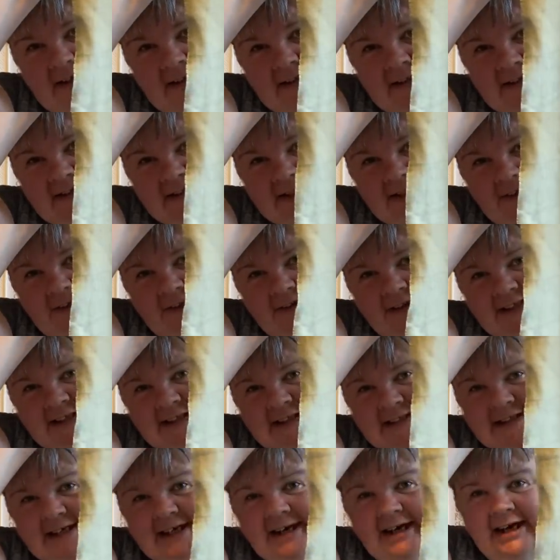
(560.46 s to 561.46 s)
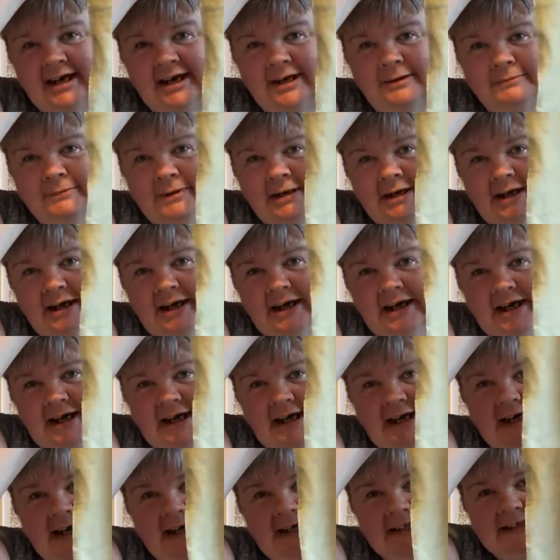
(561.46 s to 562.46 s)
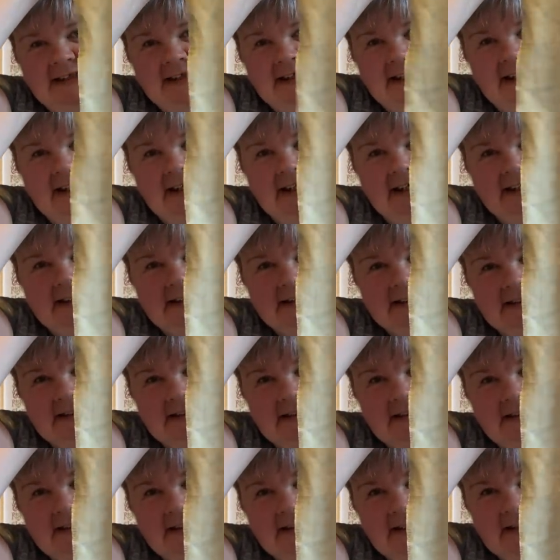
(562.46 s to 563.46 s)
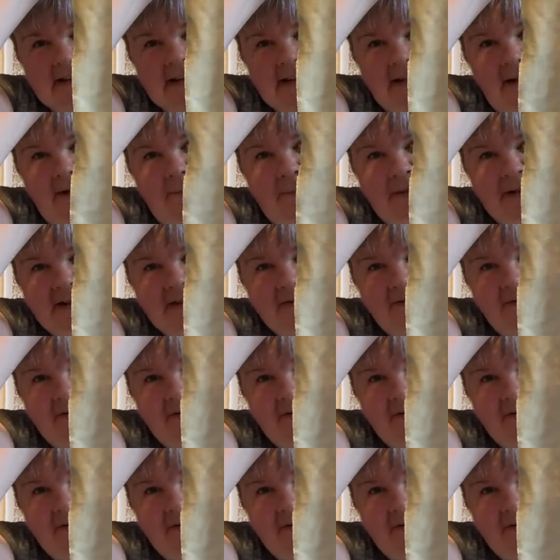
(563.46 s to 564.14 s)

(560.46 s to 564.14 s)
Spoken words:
So this time I did a bit of